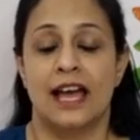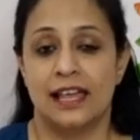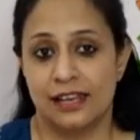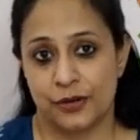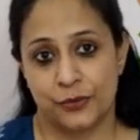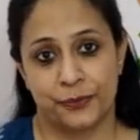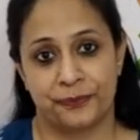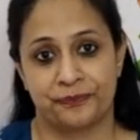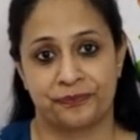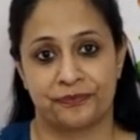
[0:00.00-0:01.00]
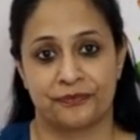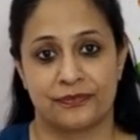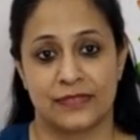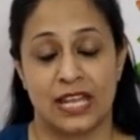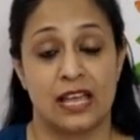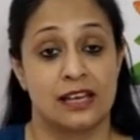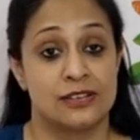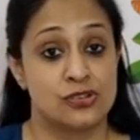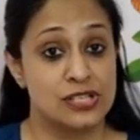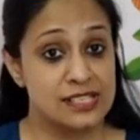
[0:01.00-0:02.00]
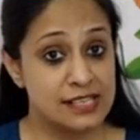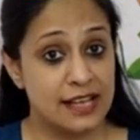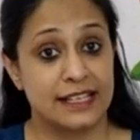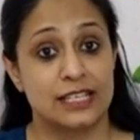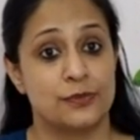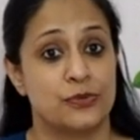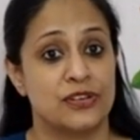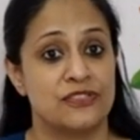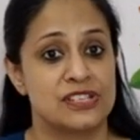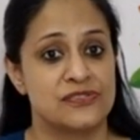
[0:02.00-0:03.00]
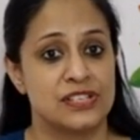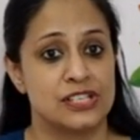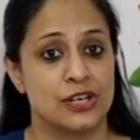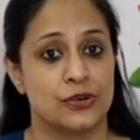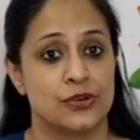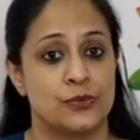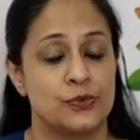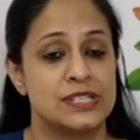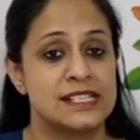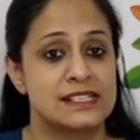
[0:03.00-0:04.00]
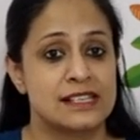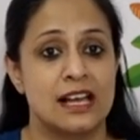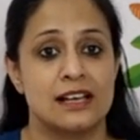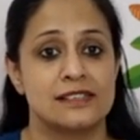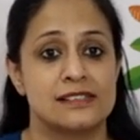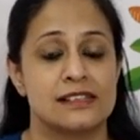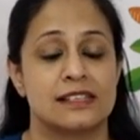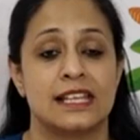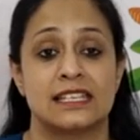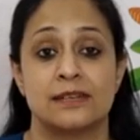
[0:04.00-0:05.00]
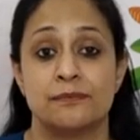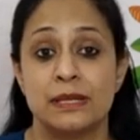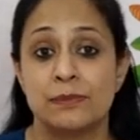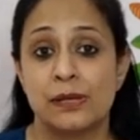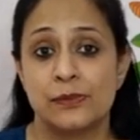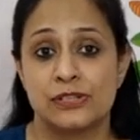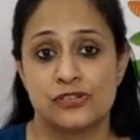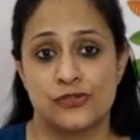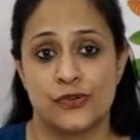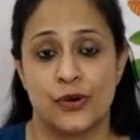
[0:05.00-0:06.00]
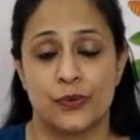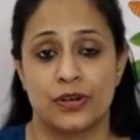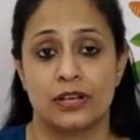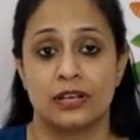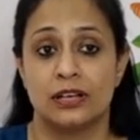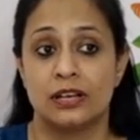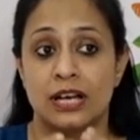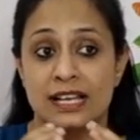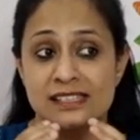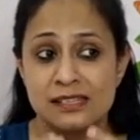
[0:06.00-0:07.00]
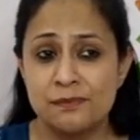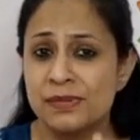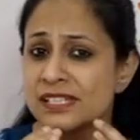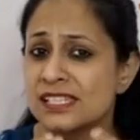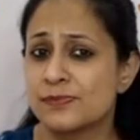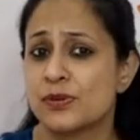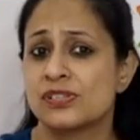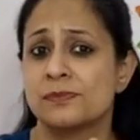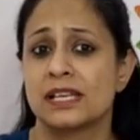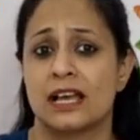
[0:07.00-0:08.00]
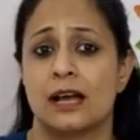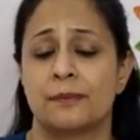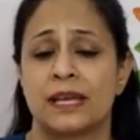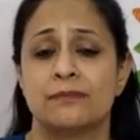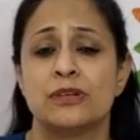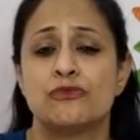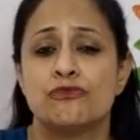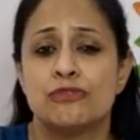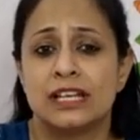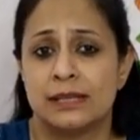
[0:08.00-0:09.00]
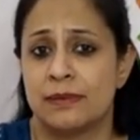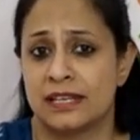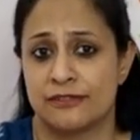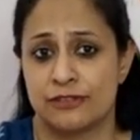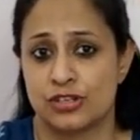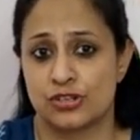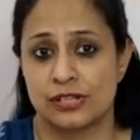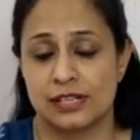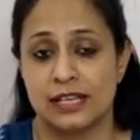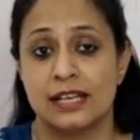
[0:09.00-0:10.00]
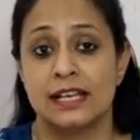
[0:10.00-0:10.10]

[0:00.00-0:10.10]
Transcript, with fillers: Hello. Just like in a previous video, we discussed that in people with stroke, a simple disposable cup can be really beneficial